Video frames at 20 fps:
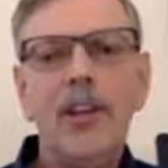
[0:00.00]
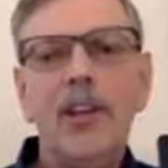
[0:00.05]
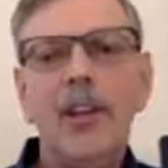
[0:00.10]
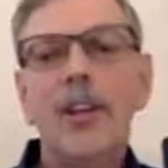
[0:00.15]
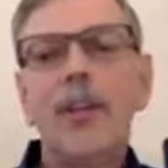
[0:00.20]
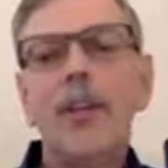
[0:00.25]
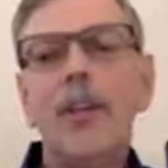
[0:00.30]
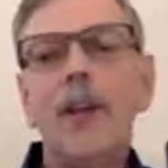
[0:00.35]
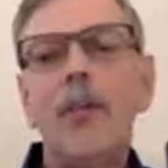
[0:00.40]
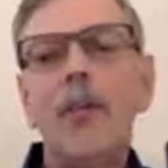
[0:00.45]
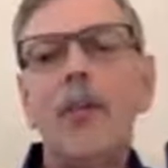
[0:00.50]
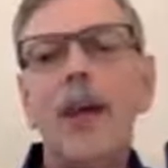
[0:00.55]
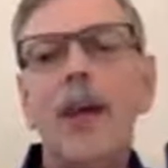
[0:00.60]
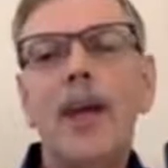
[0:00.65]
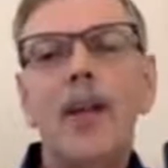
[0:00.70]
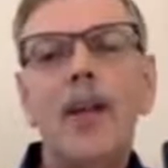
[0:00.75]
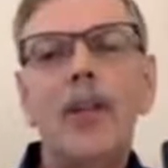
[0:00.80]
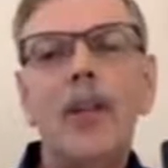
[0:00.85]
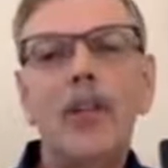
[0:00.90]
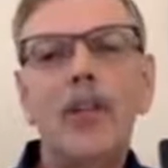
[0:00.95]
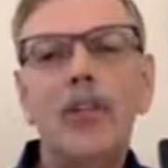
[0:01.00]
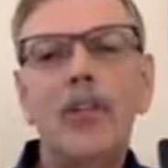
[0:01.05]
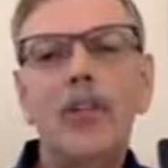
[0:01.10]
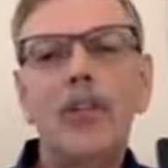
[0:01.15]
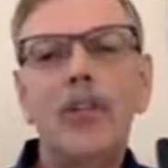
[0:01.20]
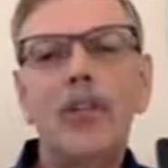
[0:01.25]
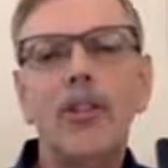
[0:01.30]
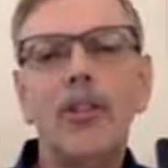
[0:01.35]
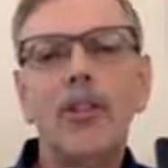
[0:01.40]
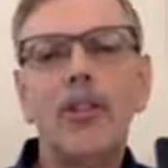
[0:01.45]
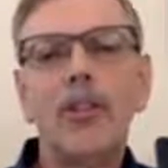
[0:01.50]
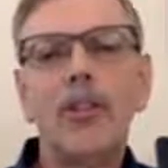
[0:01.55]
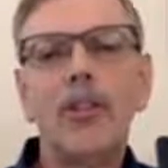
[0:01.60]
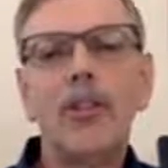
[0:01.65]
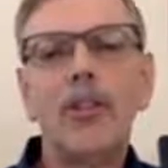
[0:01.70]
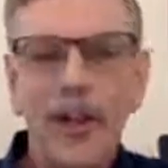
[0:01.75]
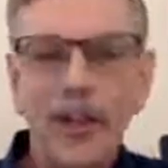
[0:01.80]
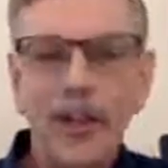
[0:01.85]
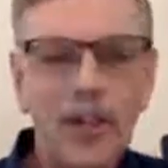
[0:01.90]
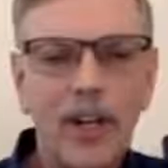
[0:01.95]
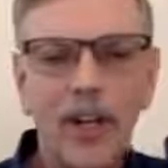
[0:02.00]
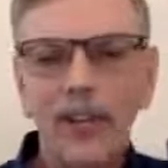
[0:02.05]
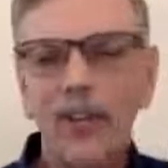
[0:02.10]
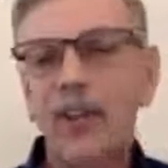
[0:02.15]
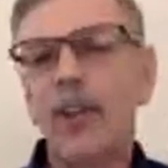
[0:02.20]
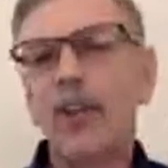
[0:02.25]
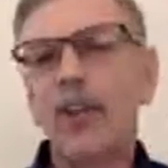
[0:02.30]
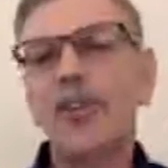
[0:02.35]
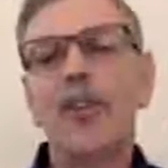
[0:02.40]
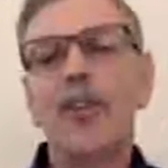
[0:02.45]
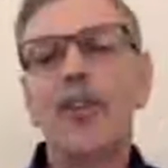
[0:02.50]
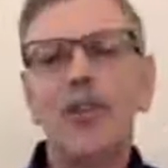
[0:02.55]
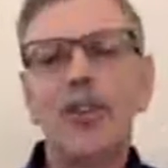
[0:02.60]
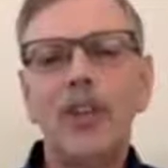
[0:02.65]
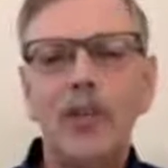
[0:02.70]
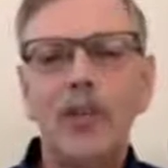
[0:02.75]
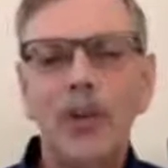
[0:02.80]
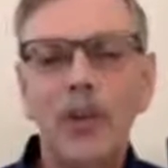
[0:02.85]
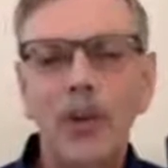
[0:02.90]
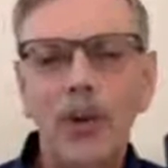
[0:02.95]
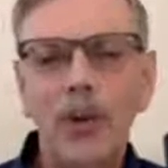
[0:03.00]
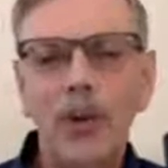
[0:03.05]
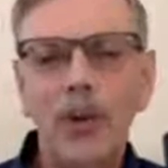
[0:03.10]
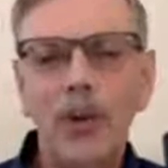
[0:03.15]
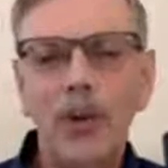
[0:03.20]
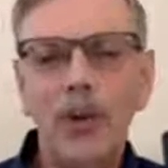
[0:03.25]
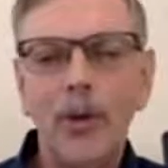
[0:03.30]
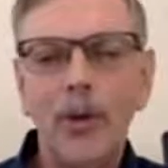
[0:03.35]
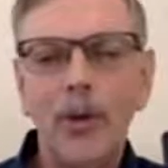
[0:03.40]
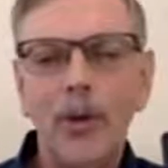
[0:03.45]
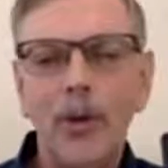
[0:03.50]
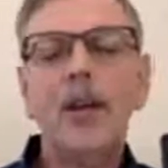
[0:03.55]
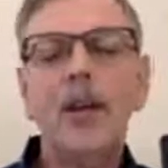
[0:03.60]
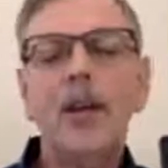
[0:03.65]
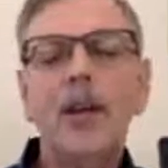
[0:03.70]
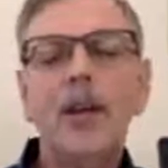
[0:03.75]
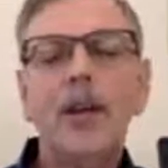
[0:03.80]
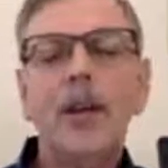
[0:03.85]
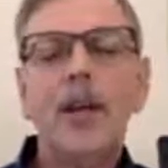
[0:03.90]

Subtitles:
And they'll come back and they'll say, oh, our trucks are this heavy or that heavy.